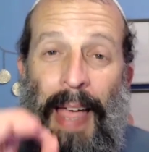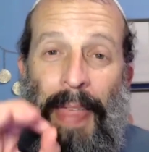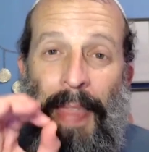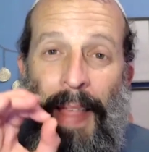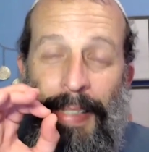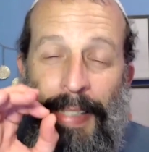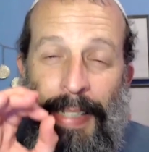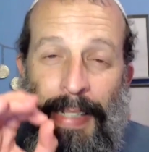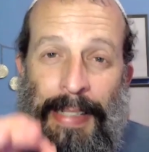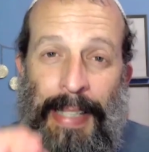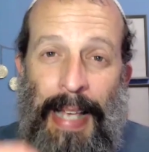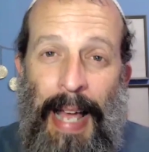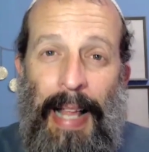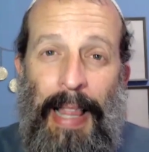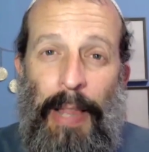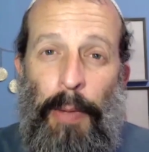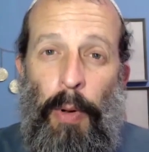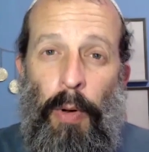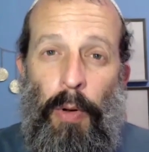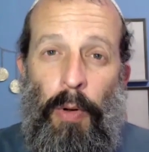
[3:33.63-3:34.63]
And that's
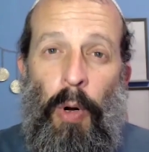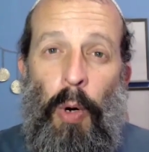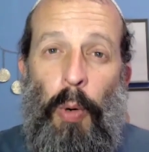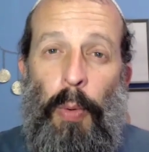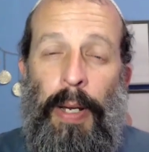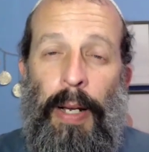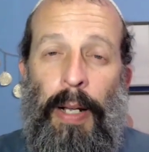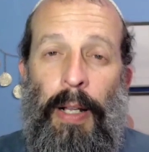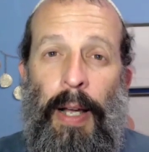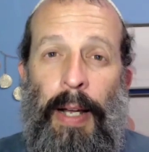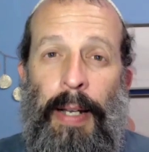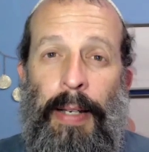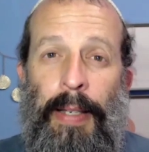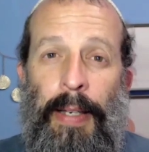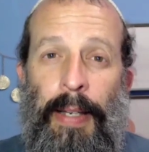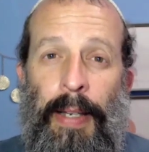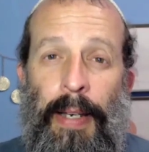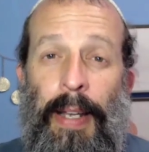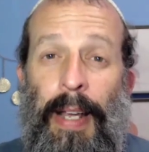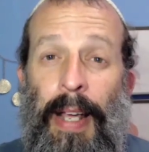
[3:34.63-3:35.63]
exactly what Ro’i Klein
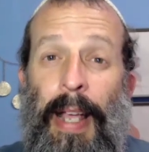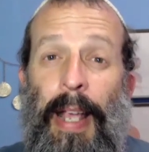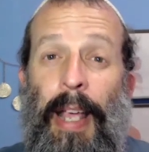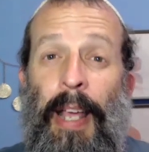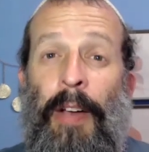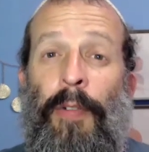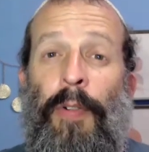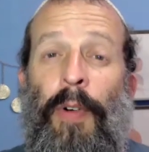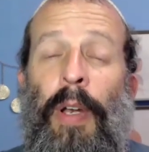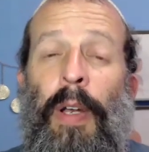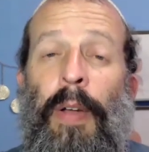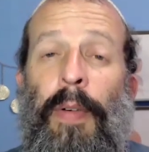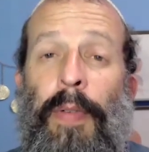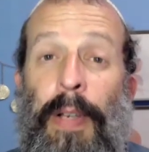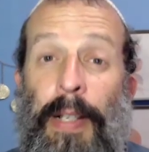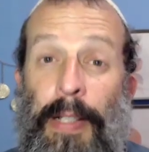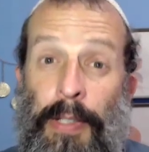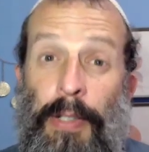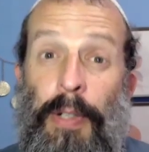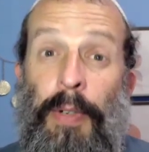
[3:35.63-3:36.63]
did in front of
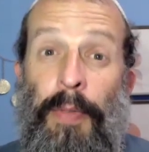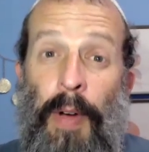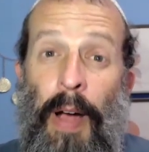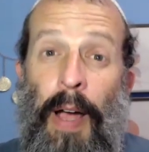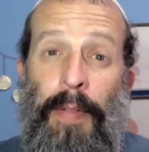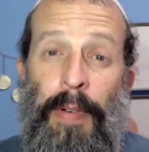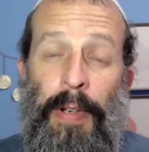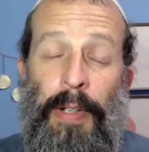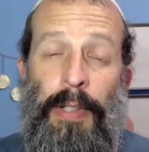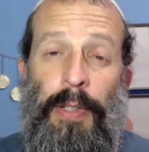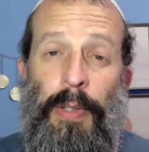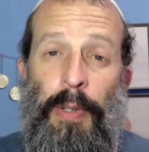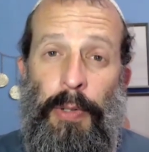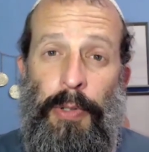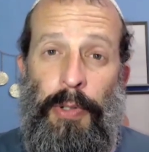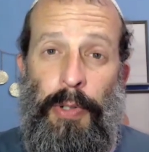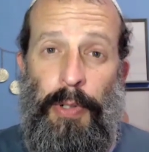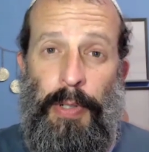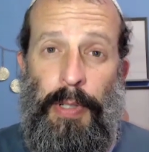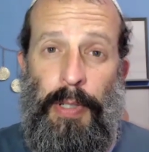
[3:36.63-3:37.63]
his surviving
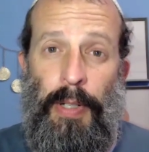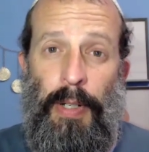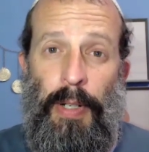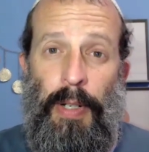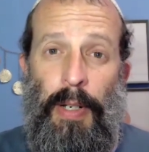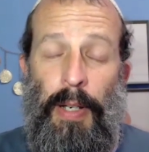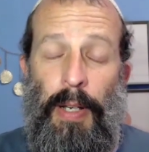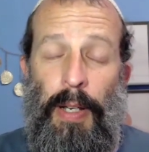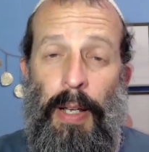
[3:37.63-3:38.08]
soldiers.